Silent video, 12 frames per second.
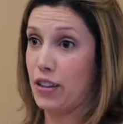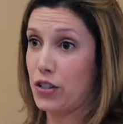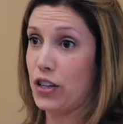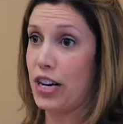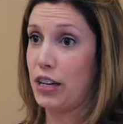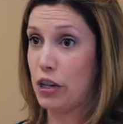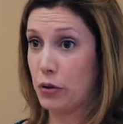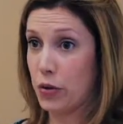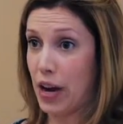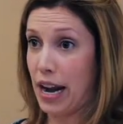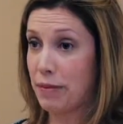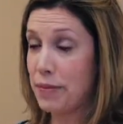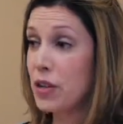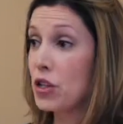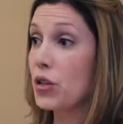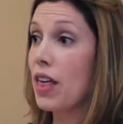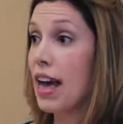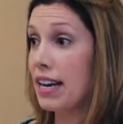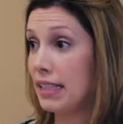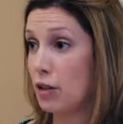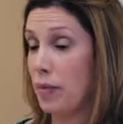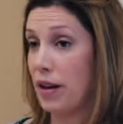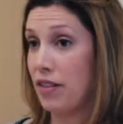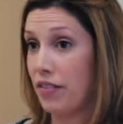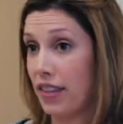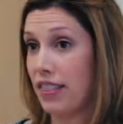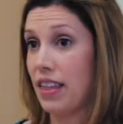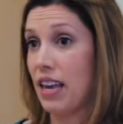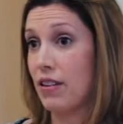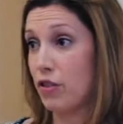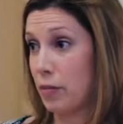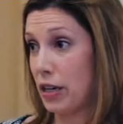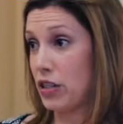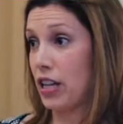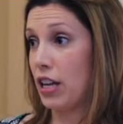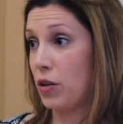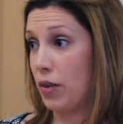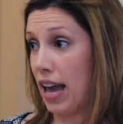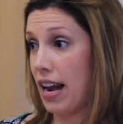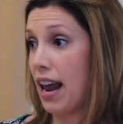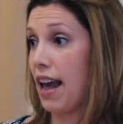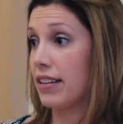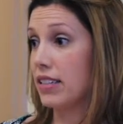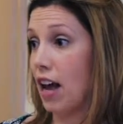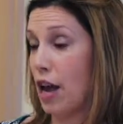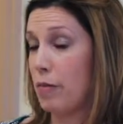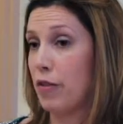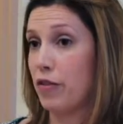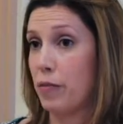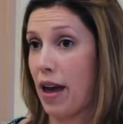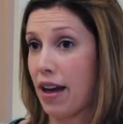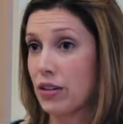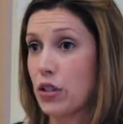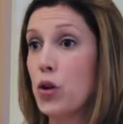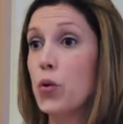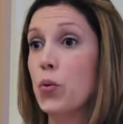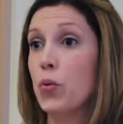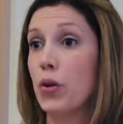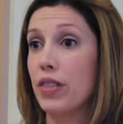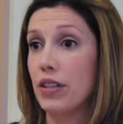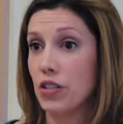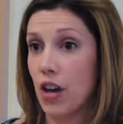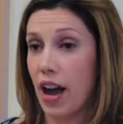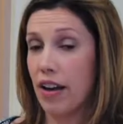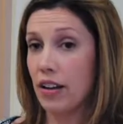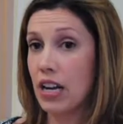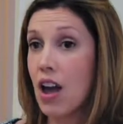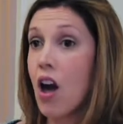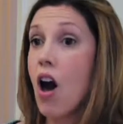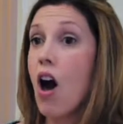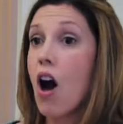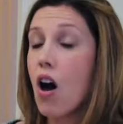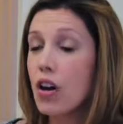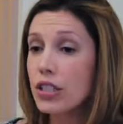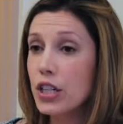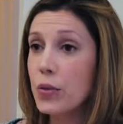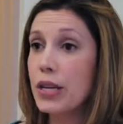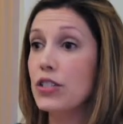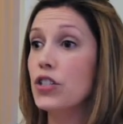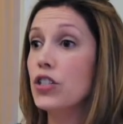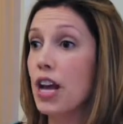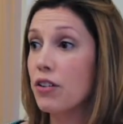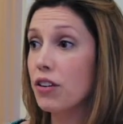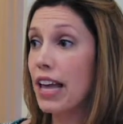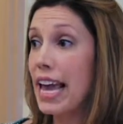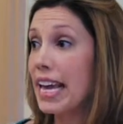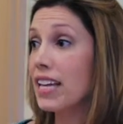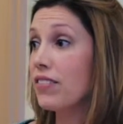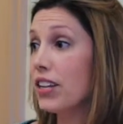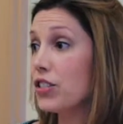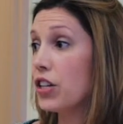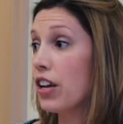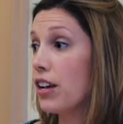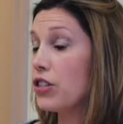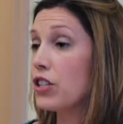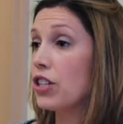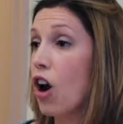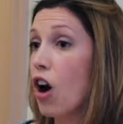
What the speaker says: country in Ukraine. So that is a benefit, the information that you get at time of match with the child. Also, in general, Hague Convention countries